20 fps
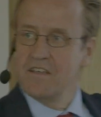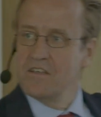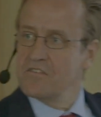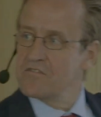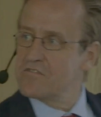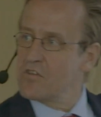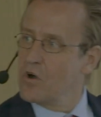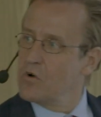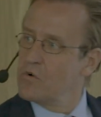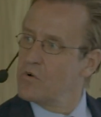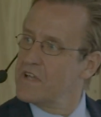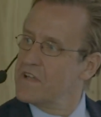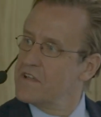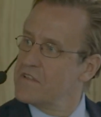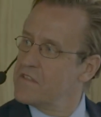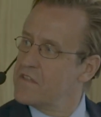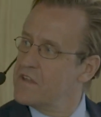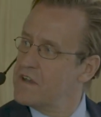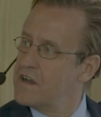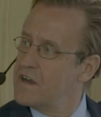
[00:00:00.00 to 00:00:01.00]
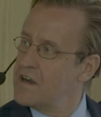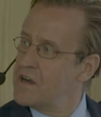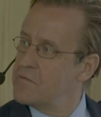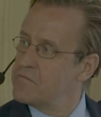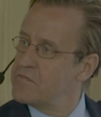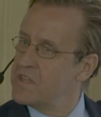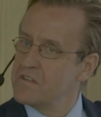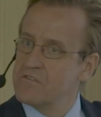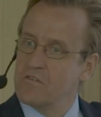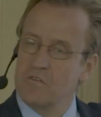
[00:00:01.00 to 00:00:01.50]
So
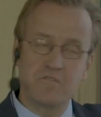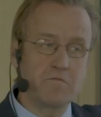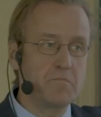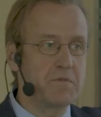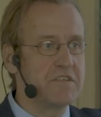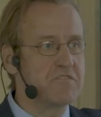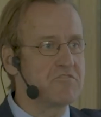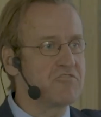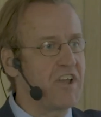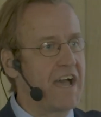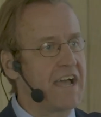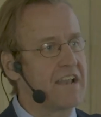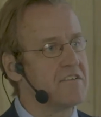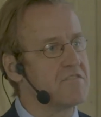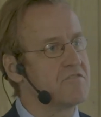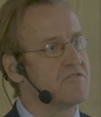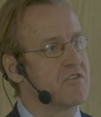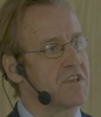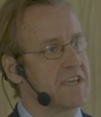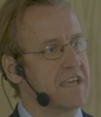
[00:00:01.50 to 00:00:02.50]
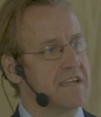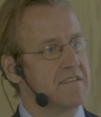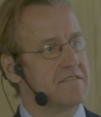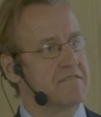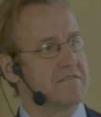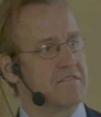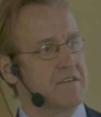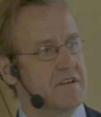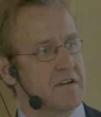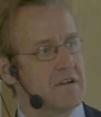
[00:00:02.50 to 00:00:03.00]
it used to be a challenge to
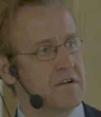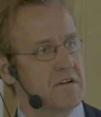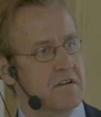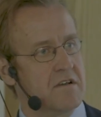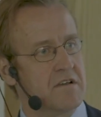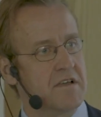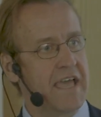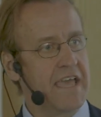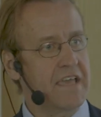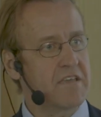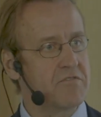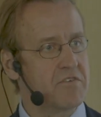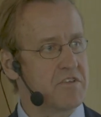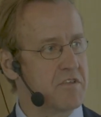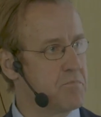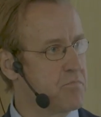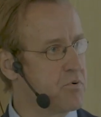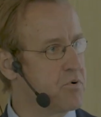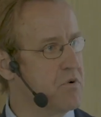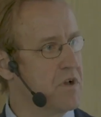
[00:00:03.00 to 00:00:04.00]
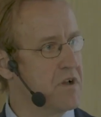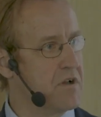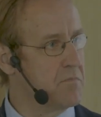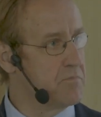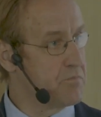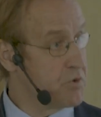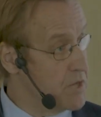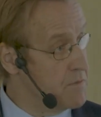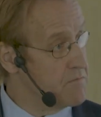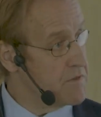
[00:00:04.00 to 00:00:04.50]
get equity
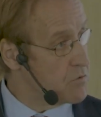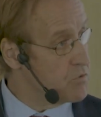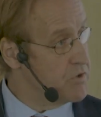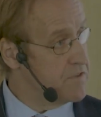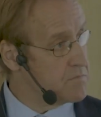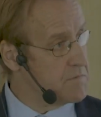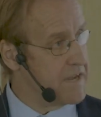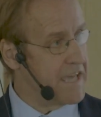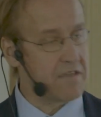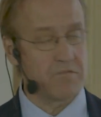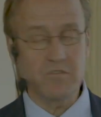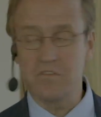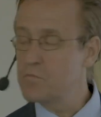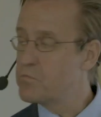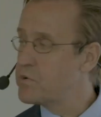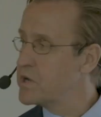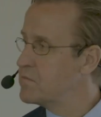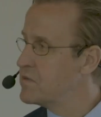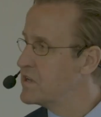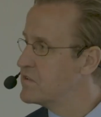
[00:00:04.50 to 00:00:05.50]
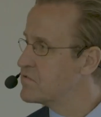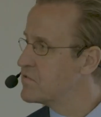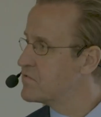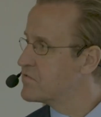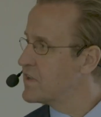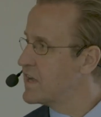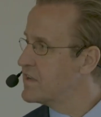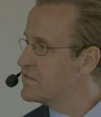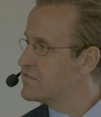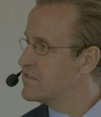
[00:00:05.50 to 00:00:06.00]
premium, reasonable equity premium
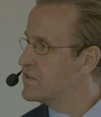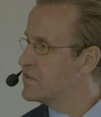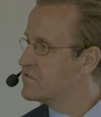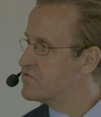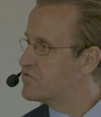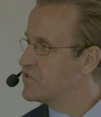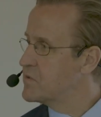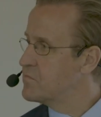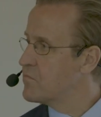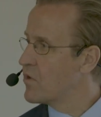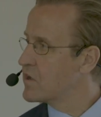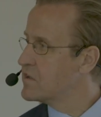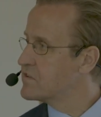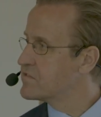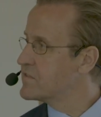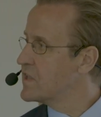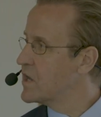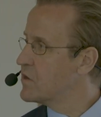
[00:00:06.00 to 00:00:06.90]
inside DSGE models.